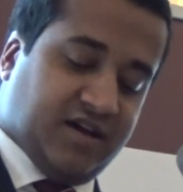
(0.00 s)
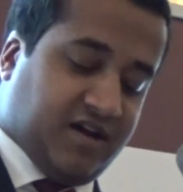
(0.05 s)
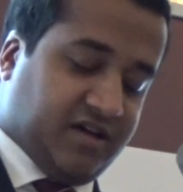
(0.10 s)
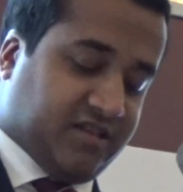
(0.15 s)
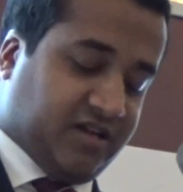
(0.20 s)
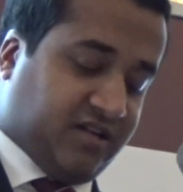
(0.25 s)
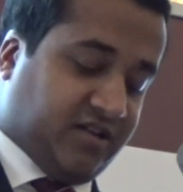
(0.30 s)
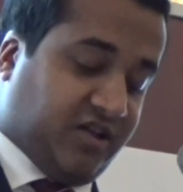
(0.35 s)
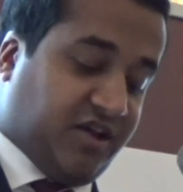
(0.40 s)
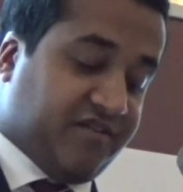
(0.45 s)
a
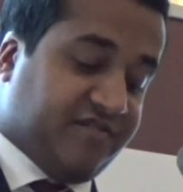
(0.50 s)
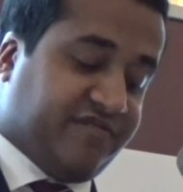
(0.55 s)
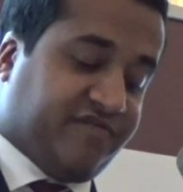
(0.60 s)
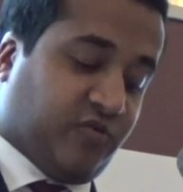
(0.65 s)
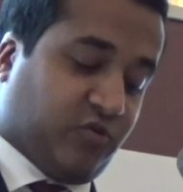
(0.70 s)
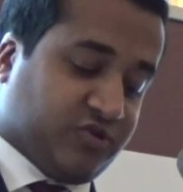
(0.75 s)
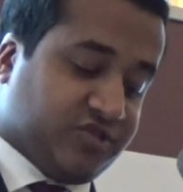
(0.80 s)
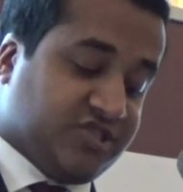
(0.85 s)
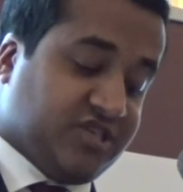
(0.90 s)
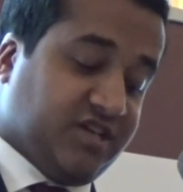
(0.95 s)
little
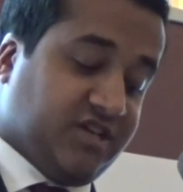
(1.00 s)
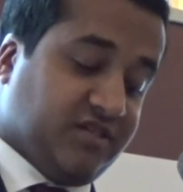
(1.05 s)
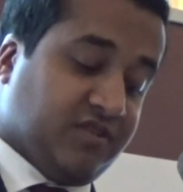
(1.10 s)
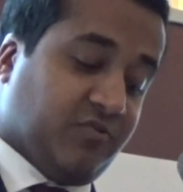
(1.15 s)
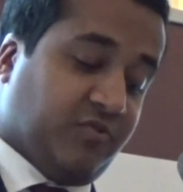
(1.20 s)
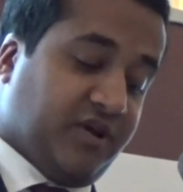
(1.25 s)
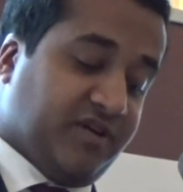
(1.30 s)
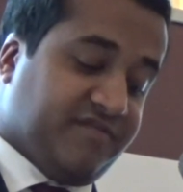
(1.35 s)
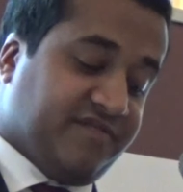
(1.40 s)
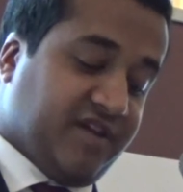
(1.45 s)

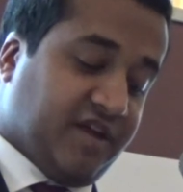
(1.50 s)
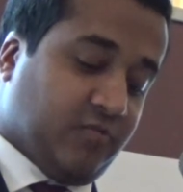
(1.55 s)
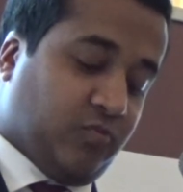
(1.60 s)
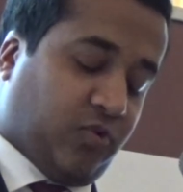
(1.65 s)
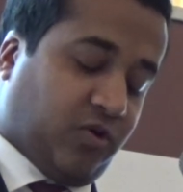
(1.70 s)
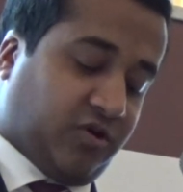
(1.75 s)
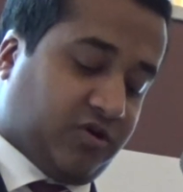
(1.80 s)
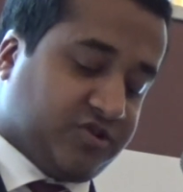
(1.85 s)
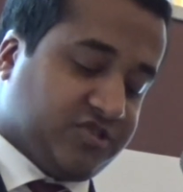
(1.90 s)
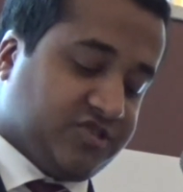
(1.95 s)
unforeseen the way
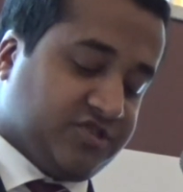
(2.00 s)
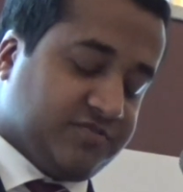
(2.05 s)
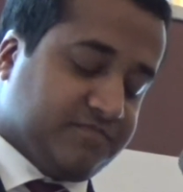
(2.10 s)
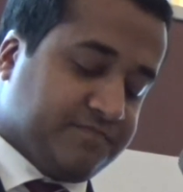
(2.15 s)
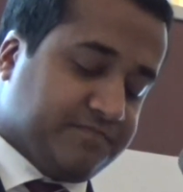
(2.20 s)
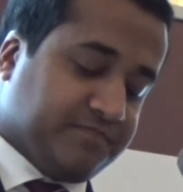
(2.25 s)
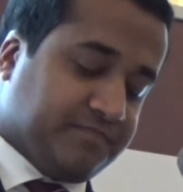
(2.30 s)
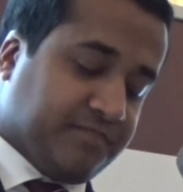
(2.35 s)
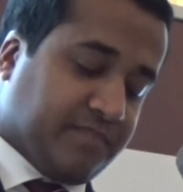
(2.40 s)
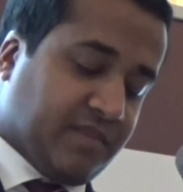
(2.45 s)
fate
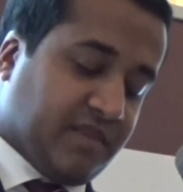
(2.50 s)
works.